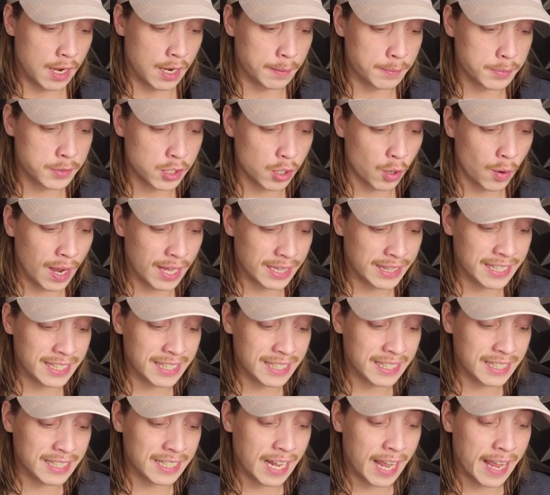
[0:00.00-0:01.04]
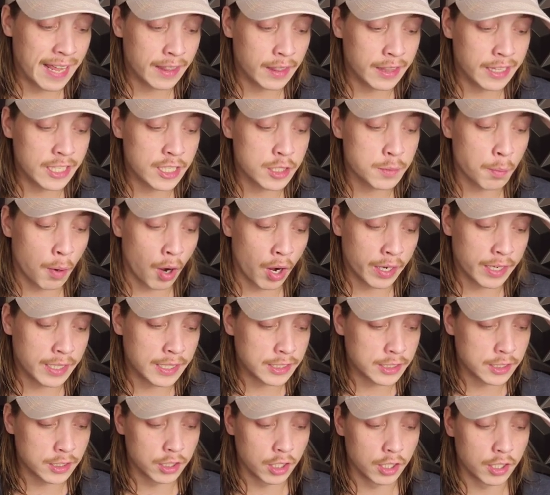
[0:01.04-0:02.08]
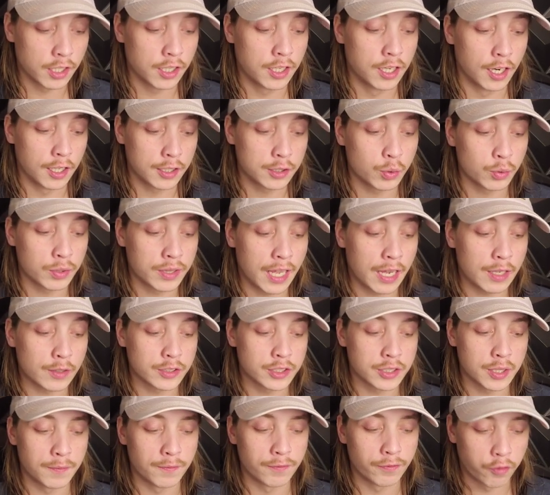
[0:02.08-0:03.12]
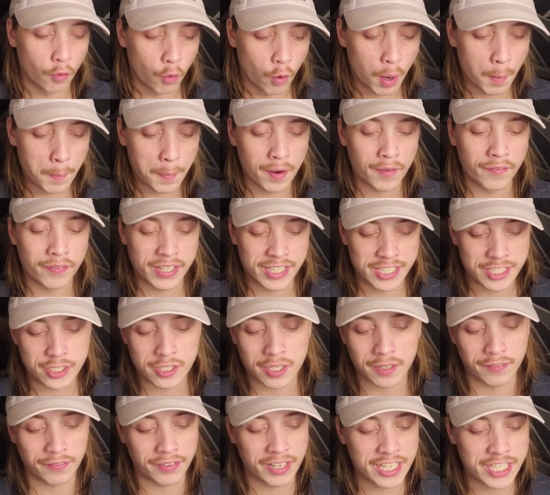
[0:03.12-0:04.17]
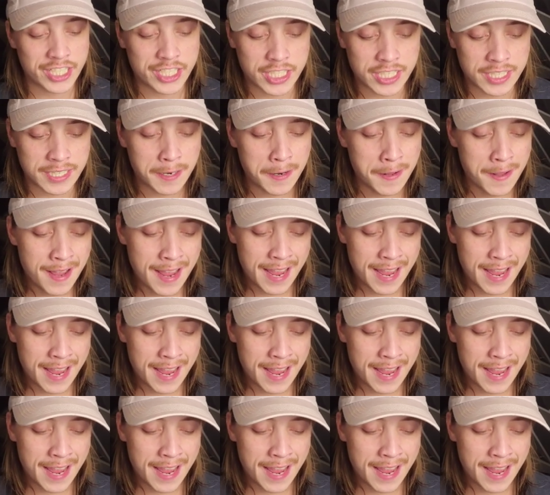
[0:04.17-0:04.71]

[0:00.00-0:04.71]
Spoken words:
So at the end of the day, these markets look cooked without some form of intervention.